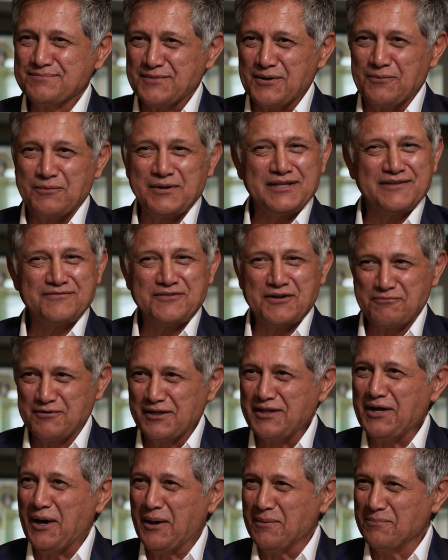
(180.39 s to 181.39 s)
we lived a
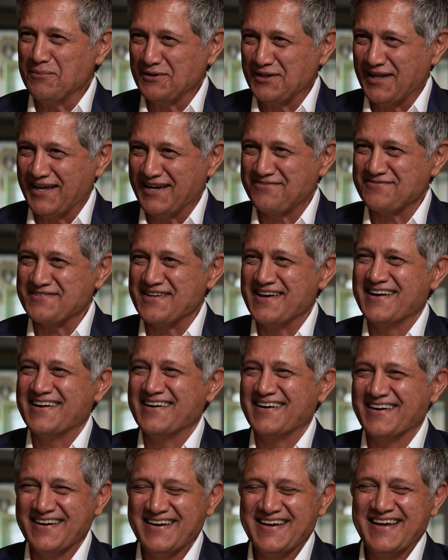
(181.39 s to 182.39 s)
really humble life
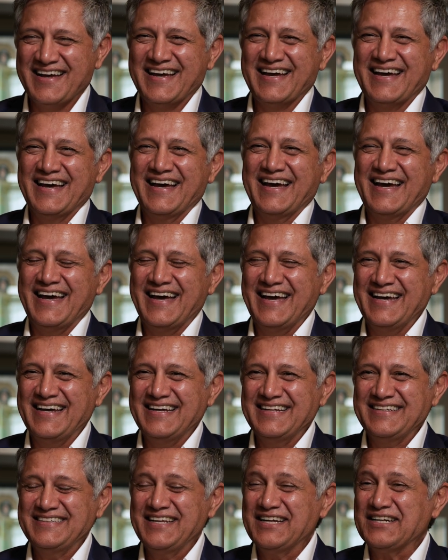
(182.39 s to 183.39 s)
there.
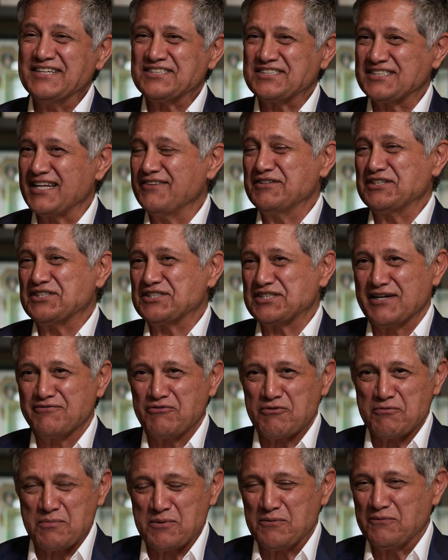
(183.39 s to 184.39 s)
And then in
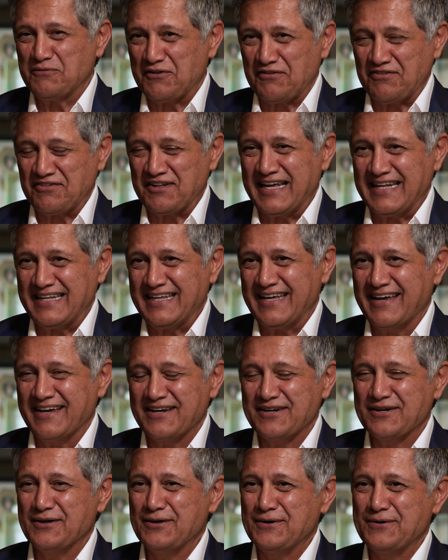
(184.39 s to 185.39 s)
77, moved to San
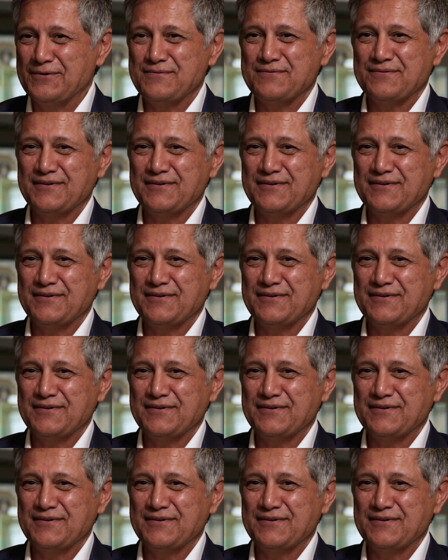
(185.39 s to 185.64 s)
Diego.